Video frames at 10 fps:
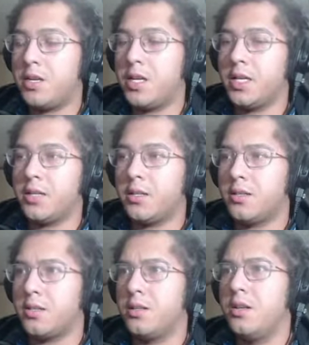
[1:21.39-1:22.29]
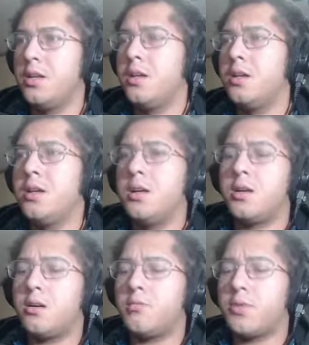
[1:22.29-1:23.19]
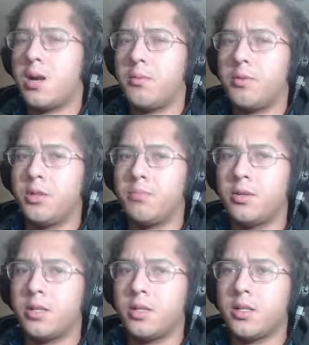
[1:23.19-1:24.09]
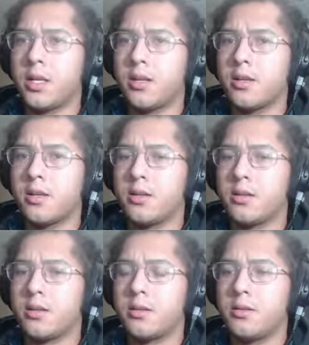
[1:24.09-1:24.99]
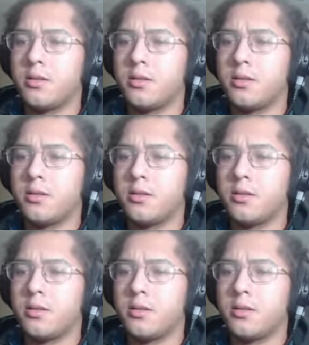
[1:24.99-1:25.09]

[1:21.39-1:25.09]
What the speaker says: and I'll probably put like what